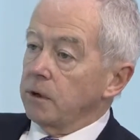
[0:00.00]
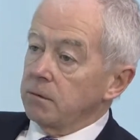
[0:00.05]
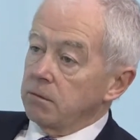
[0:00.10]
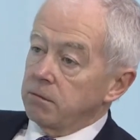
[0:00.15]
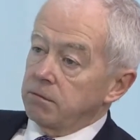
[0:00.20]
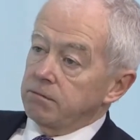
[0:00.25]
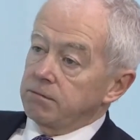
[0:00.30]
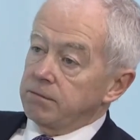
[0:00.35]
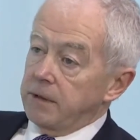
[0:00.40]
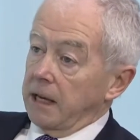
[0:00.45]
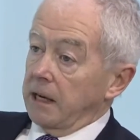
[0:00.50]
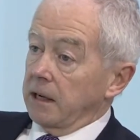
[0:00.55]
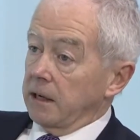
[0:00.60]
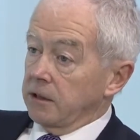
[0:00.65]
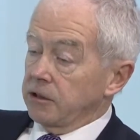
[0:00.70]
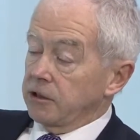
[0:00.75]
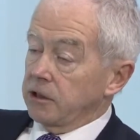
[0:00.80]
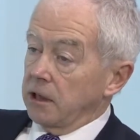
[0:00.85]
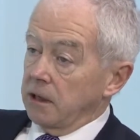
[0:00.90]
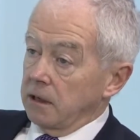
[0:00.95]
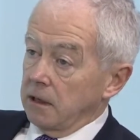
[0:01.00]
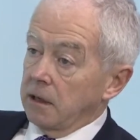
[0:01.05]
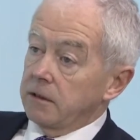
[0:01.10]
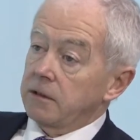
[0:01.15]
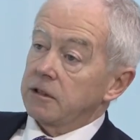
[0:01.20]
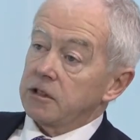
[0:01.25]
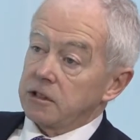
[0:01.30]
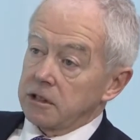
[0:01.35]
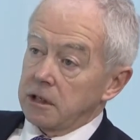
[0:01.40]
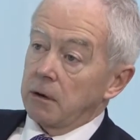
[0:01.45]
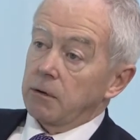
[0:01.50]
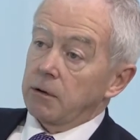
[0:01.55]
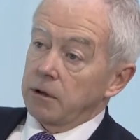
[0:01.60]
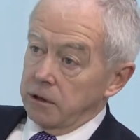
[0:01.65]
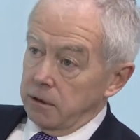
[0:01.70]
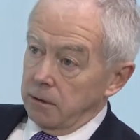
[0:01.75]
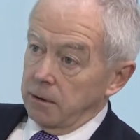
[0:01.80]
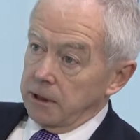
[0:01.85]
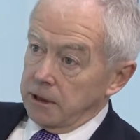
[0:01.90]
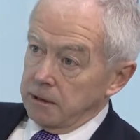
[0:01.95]
we then can say, and this is how
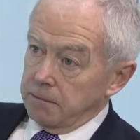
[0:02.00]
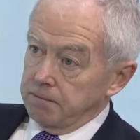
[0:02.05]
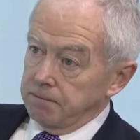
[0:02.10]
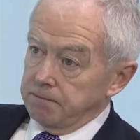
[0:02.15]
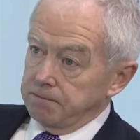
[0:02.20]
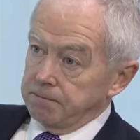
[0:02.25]
you do it.